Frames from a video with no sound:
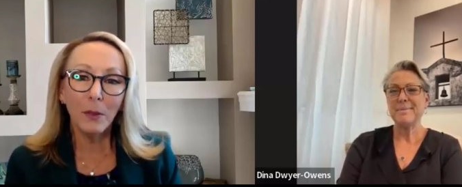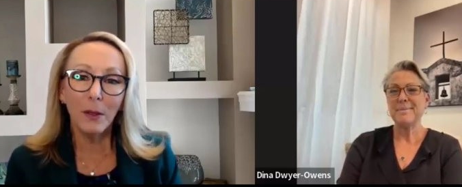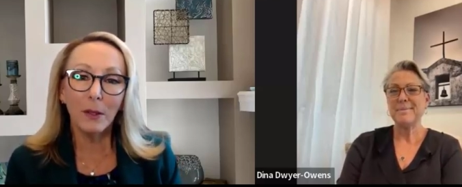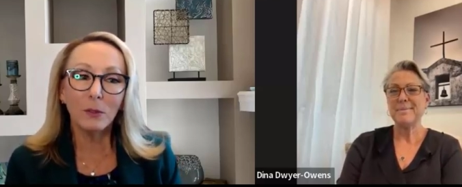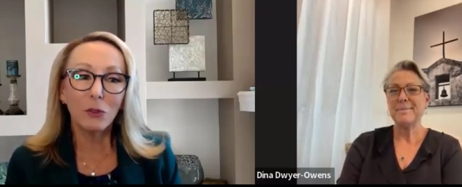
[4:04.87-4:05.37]
Speaker 1: were
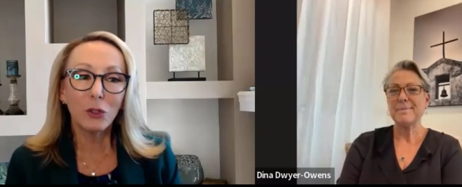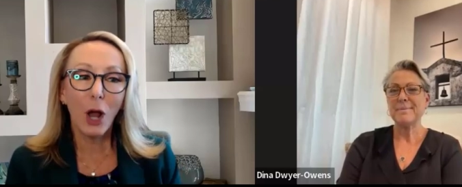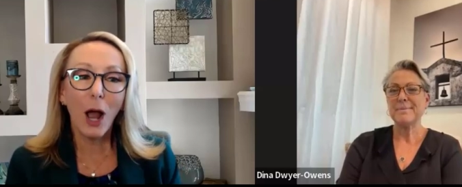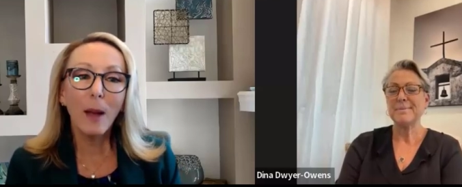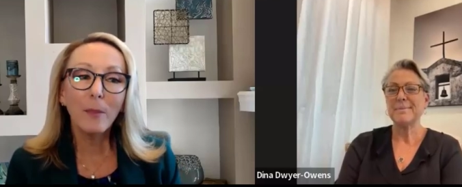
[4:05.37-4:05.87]
the
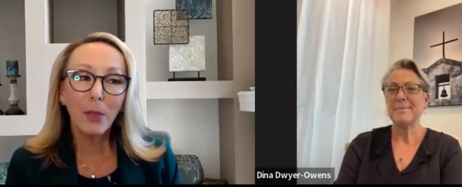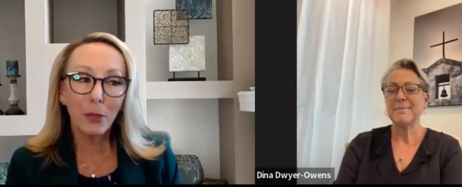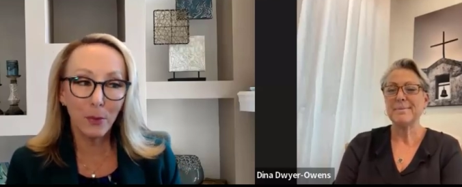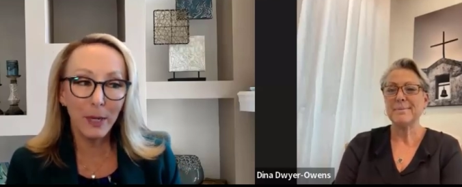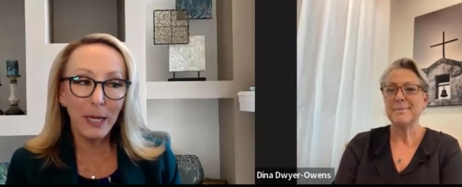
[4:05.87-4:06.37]
top
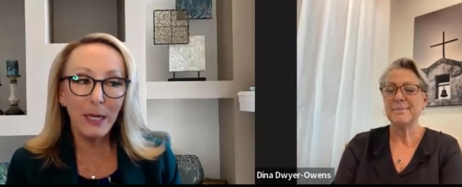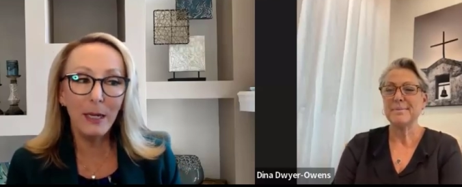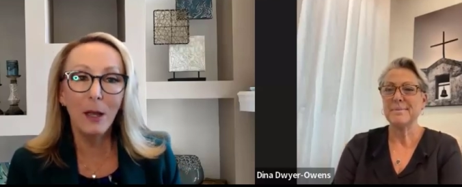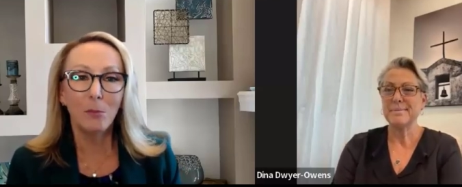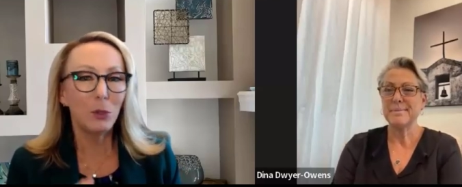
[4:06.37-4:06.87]

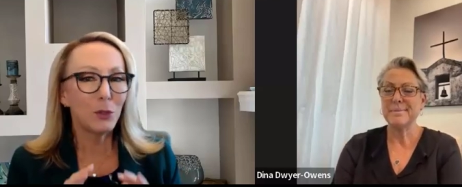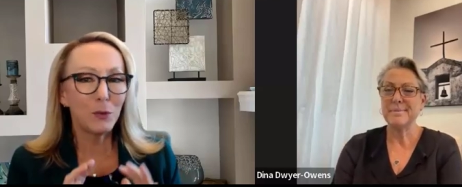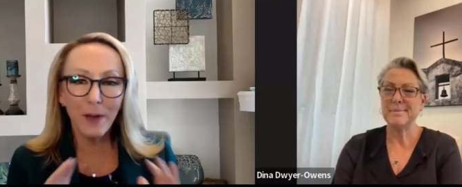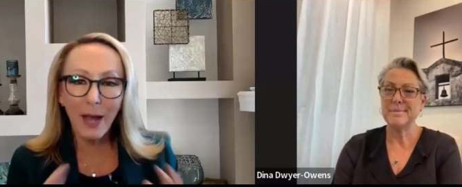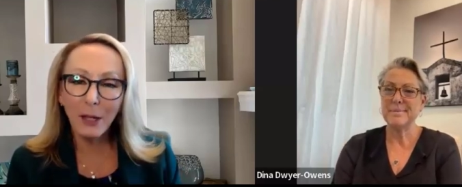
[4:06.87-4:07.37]
three
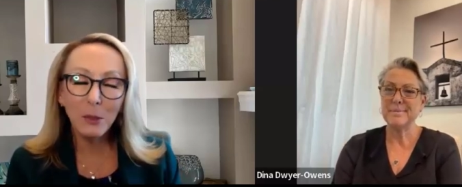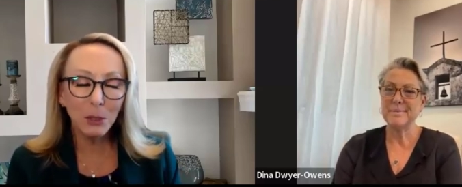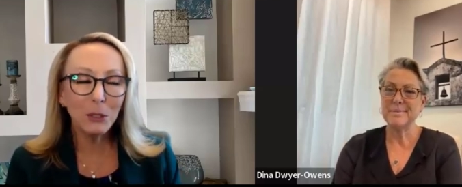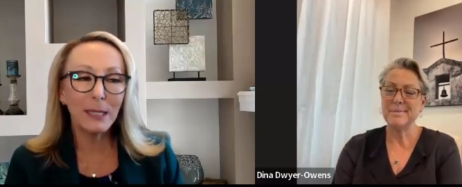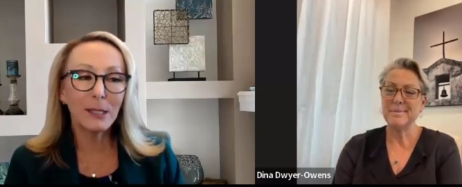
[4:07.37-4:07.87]
most
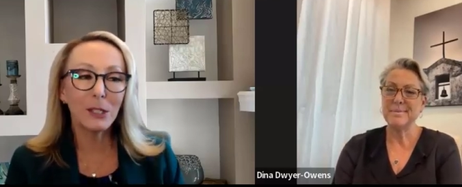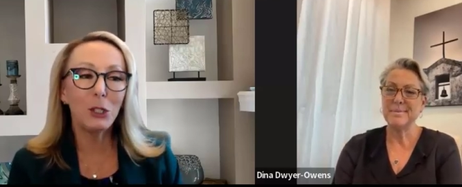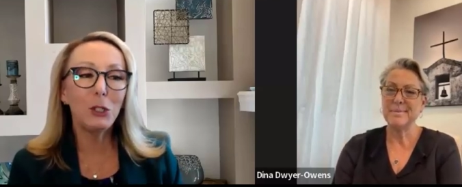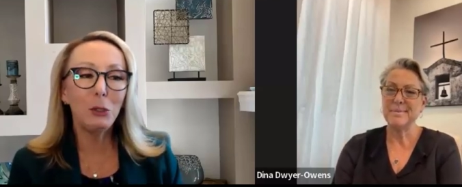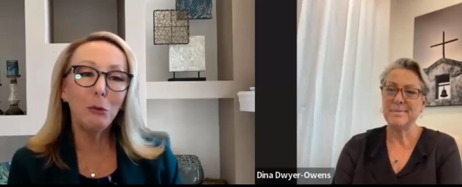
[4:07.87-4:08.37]
valuable
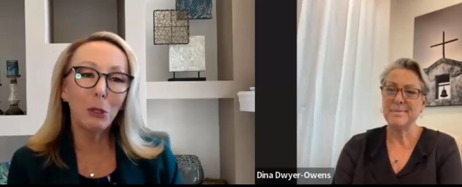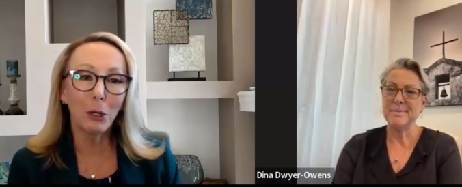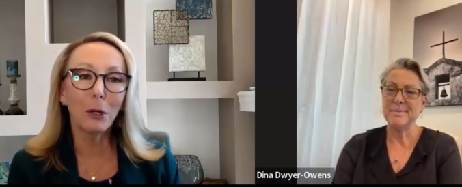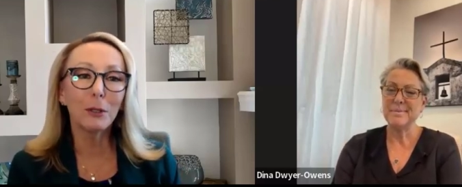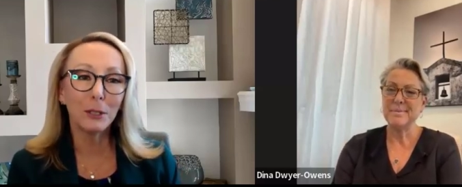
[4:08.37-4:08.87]
lessons you
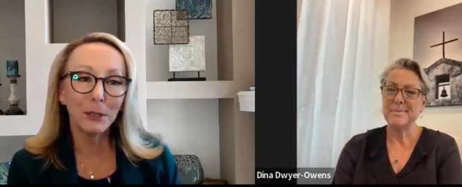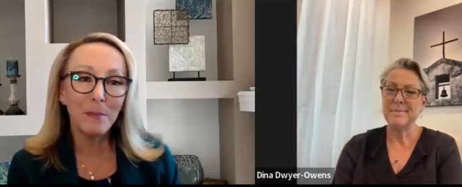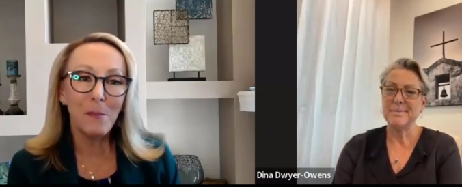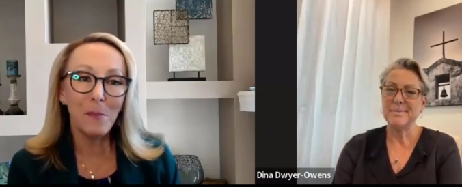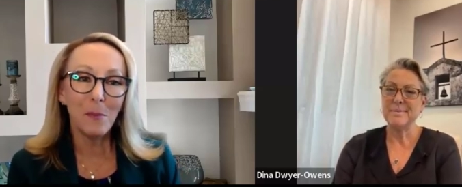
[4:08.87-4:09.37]
learned?
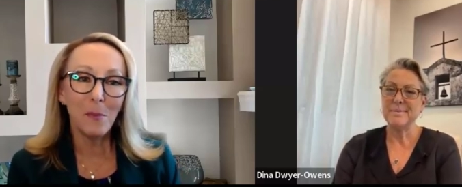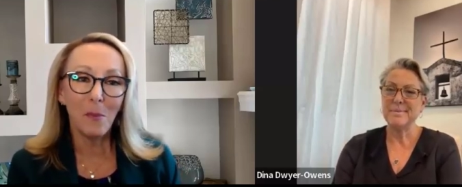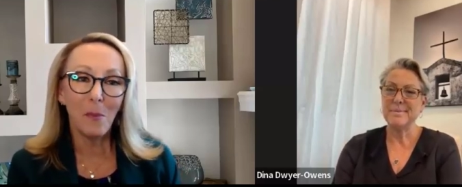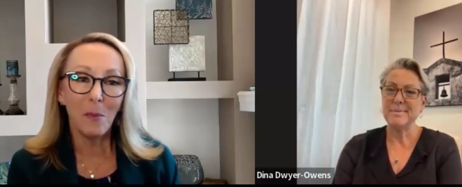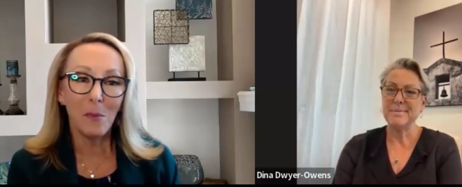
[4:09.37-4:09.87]

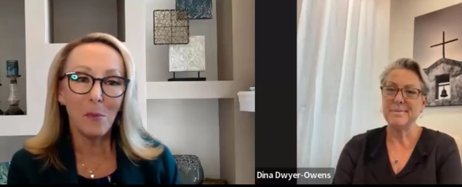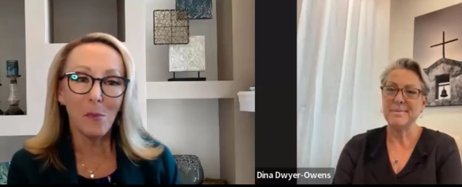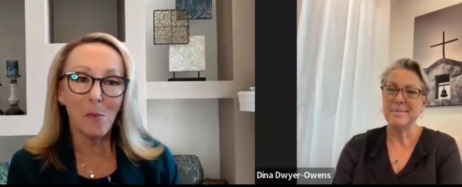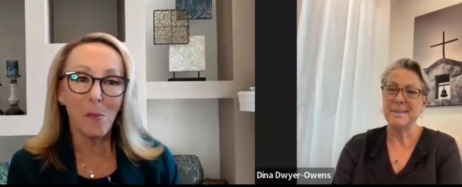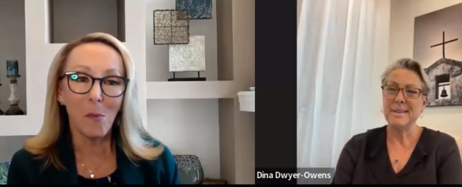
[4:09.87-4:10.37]

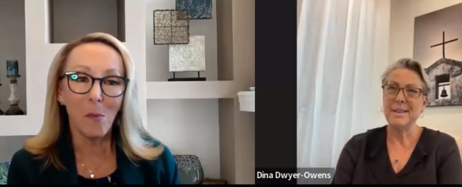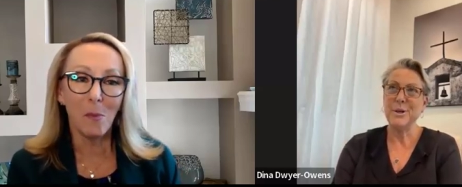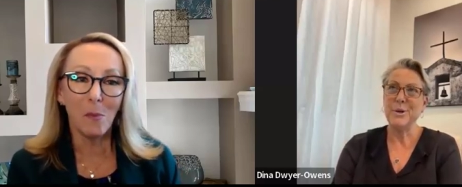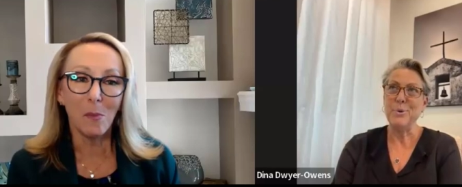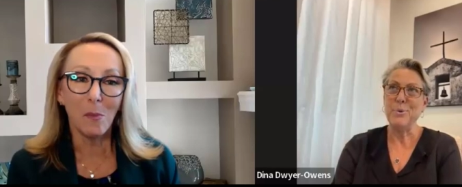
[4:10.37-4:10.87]

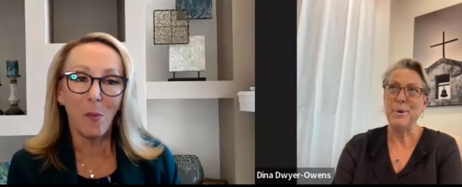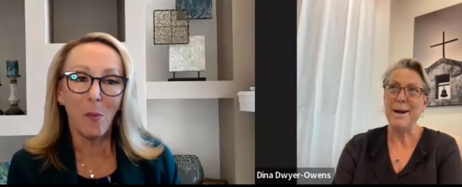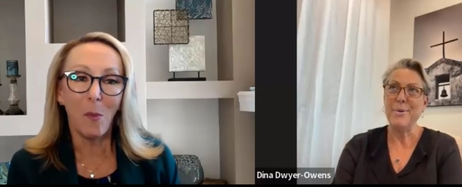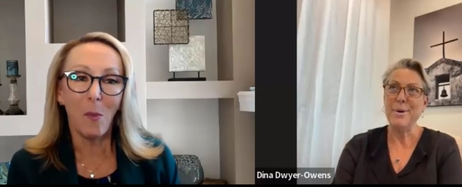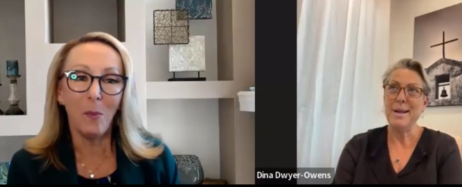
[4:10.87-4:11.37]
Speaker 2: Oh,
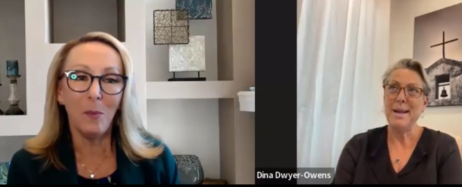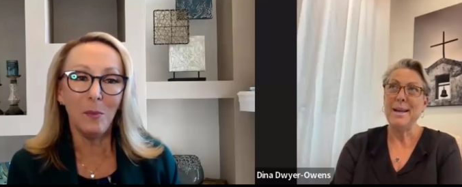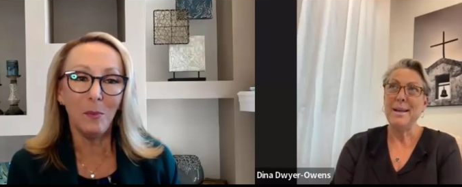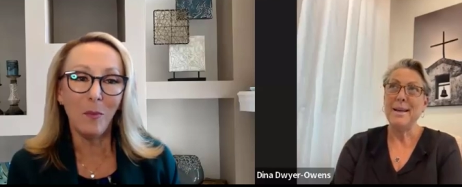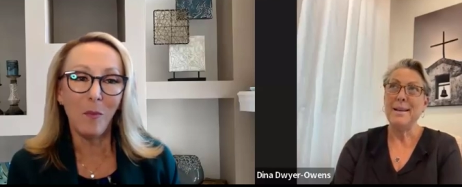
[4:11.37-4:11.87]
wow.
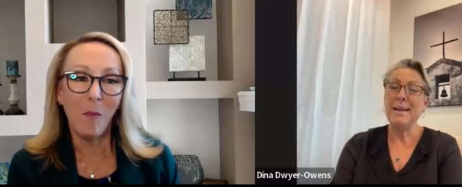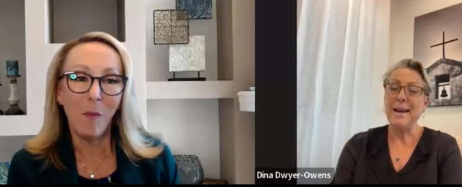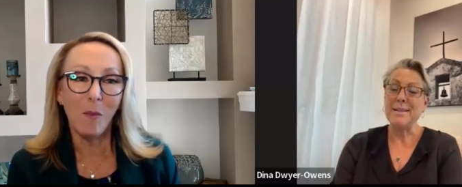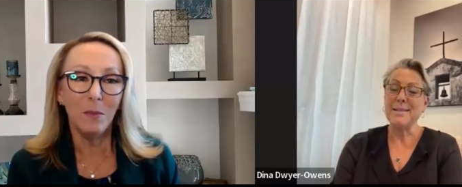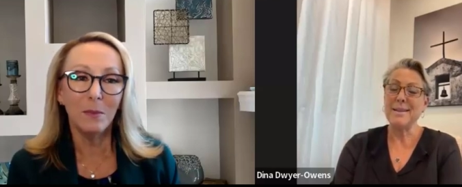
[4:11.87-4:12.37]

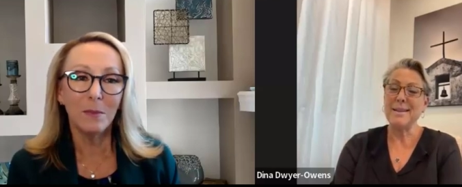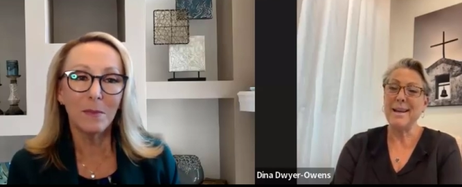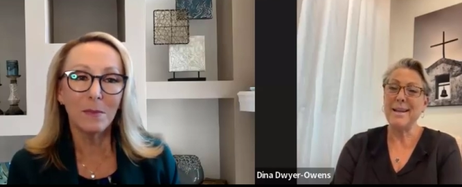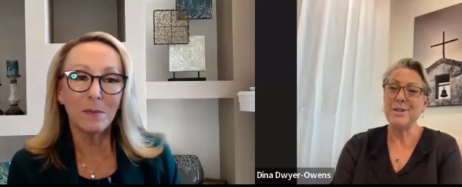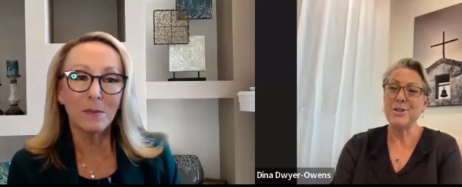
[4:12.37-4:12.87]
Yes,
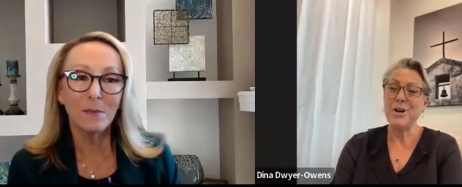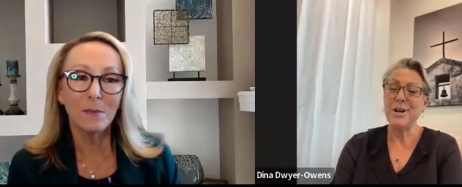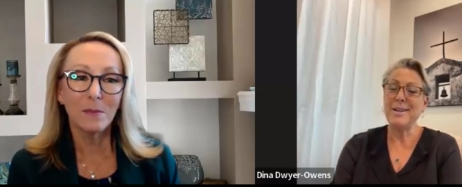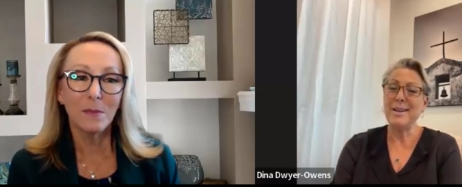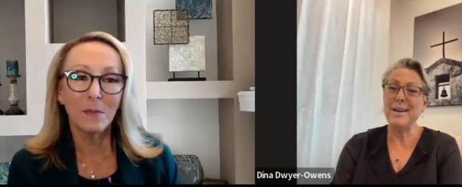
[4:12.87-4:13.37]
getting
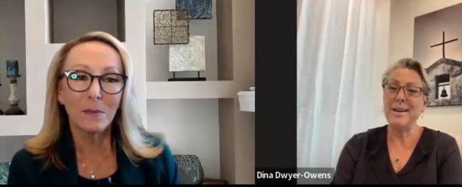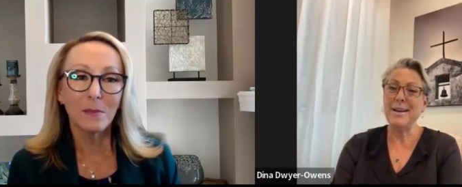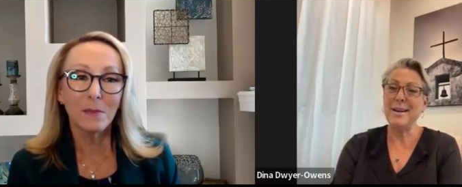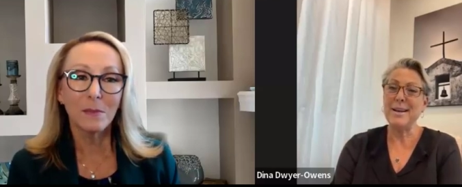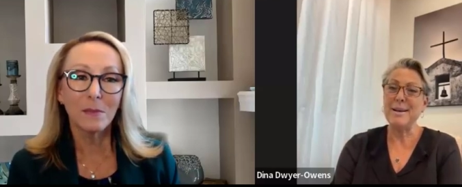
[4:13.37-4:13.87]
started
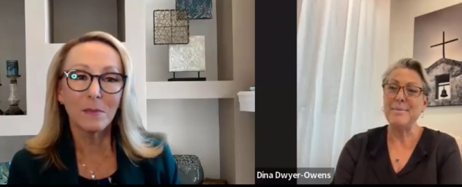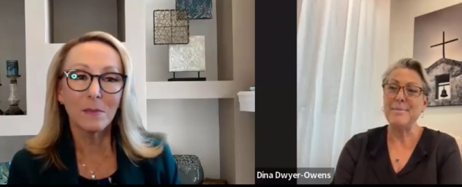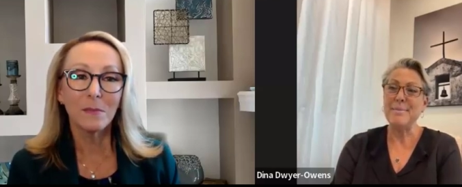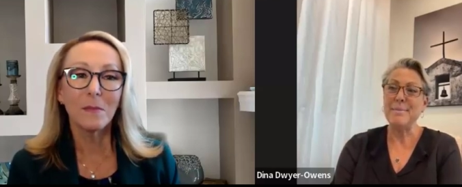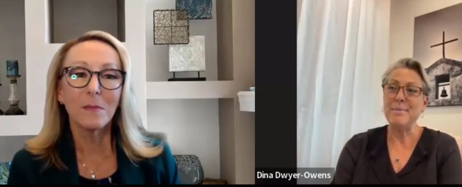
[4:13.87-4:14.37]
young
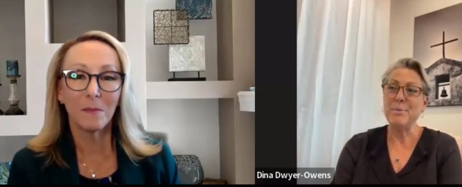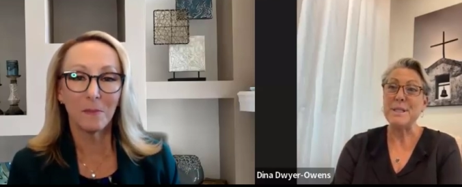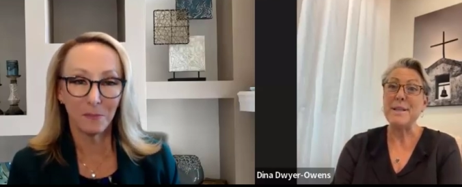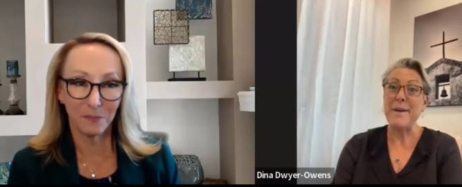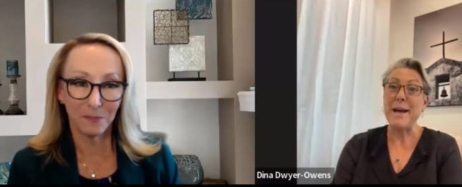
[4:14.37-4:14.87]
um,
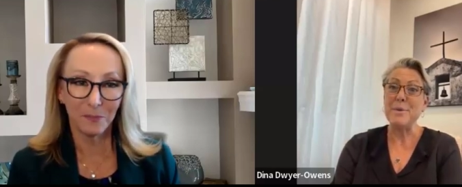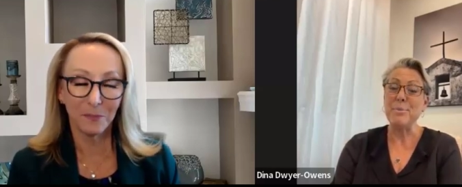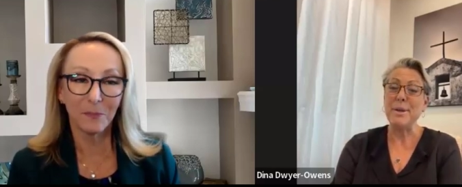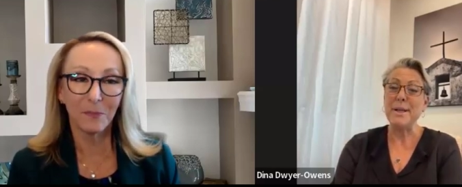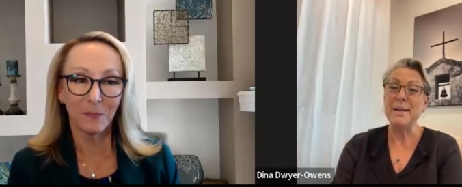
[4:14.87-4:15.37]
was
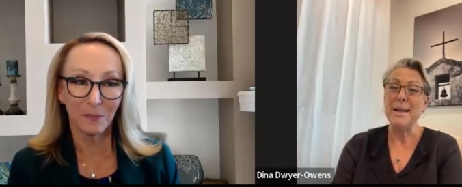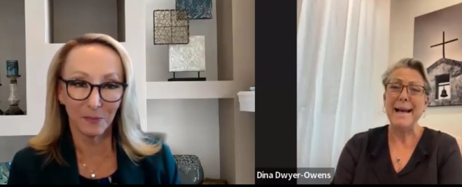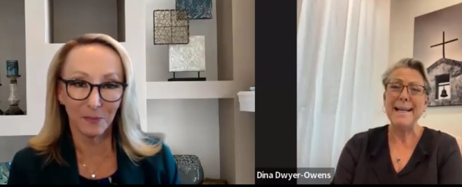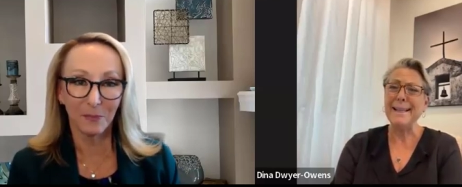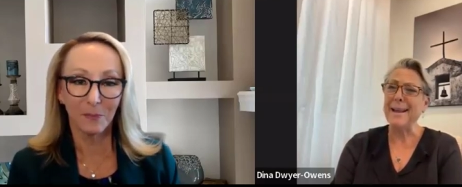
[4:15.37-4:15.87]
invaluable. And
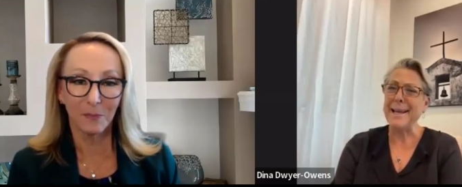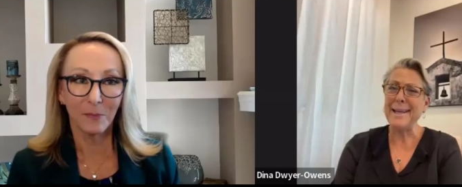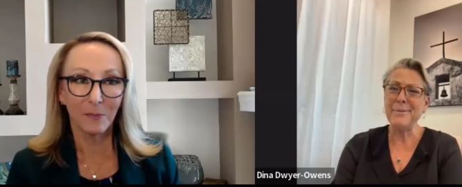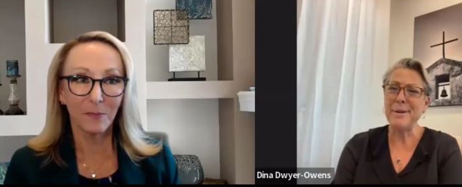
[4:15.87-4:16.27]
I didn't like it